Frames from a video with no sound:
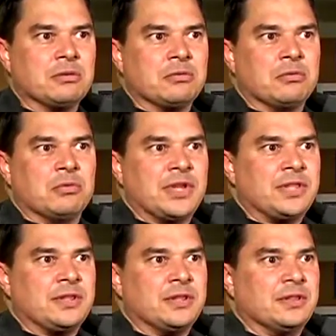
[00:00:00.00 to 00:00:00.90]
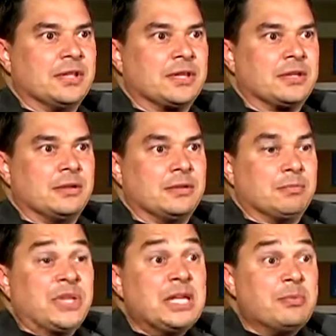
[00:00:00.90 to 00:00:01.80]
with the
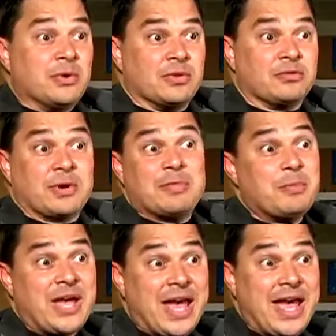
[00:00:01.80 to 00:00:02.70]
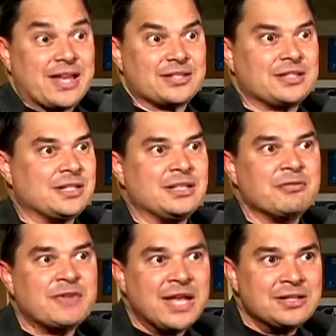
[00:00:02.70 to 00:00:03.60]
people from the past and the
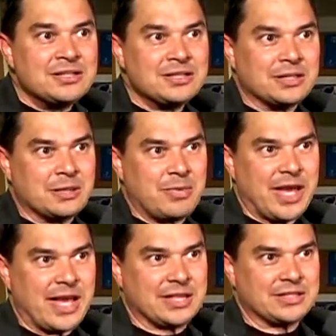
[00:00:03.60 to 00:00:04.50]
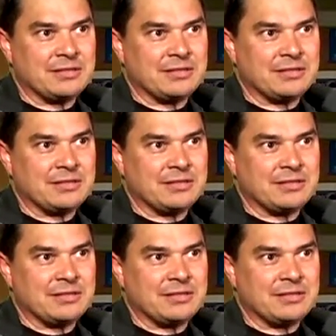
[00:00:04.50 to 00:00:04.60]
events in the past.